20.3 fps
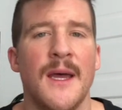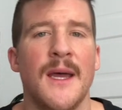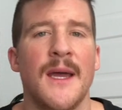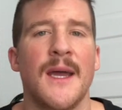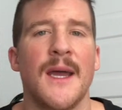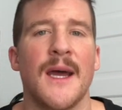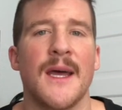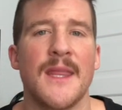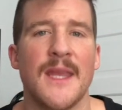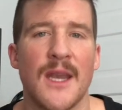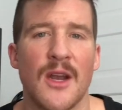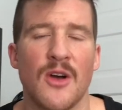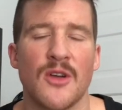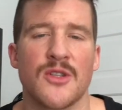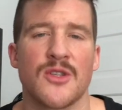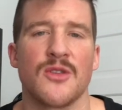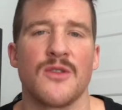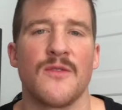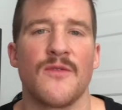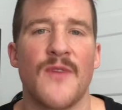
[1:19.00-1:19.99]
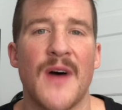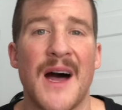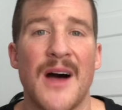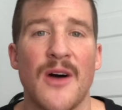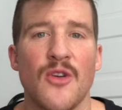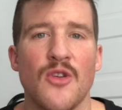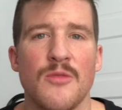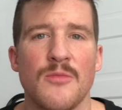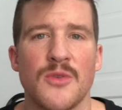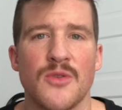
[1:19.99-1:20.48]
And then also the
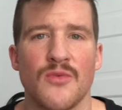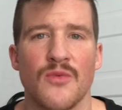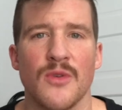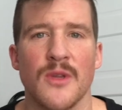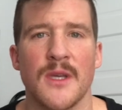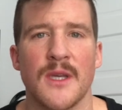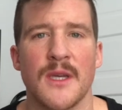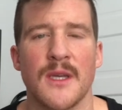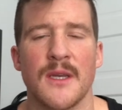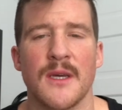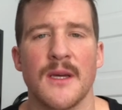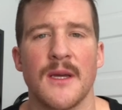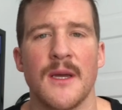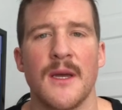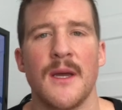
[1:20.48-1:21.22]
volume is really gonna,